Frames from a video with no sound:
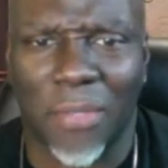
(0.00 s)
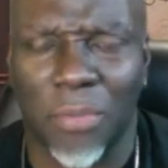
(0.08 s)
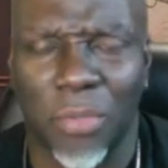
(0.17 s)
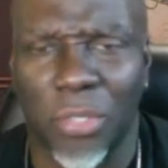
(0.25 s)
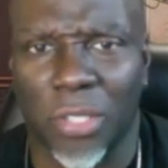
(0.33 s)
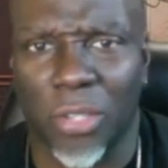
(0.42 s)
of
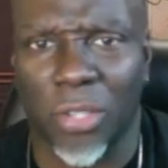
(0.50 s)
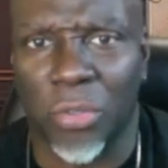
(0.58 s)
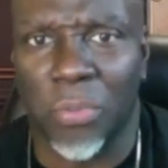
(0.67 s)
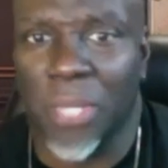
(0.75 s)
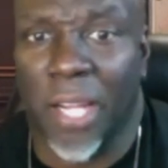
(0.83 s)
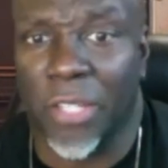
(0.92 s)
music though.
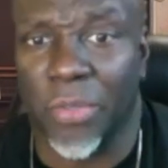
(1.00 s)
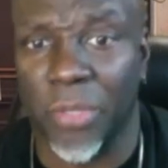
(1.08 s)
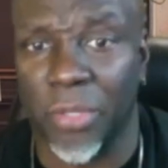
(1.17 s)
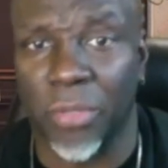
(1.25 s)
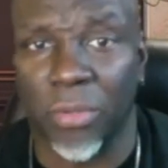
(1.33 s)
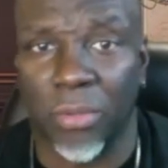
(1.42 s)
To be honest with
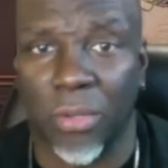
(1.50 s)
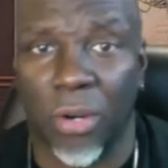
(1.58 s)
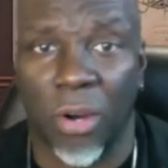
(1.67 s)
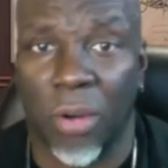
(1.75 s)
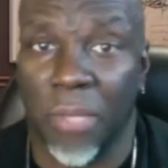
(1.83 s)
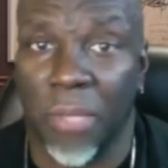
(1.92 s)
you,
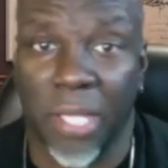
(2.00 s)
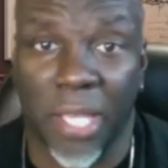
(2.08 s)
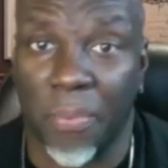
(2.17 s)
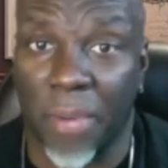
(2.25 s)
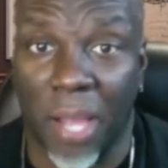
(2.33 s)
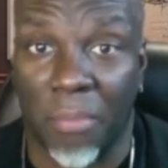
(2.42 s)
R and B,
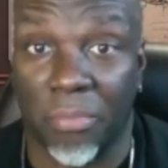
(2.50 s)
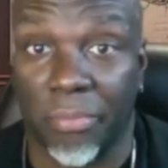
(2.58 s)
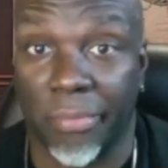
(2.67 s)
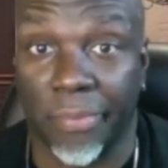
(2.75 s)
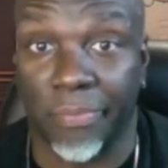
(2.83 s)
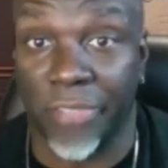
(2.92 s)
hip hop,
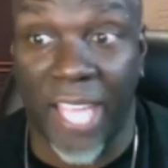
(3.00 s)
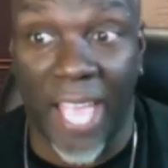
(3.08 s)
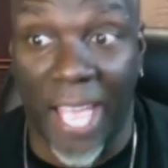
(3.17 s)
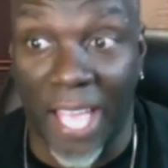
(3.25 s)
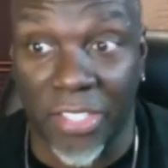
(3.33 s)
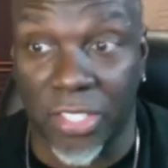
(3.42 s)

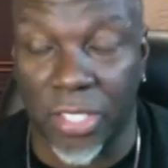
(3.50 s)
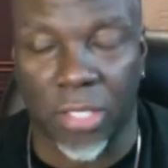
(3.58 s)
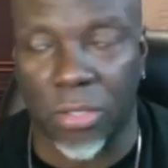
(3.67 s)
jazz.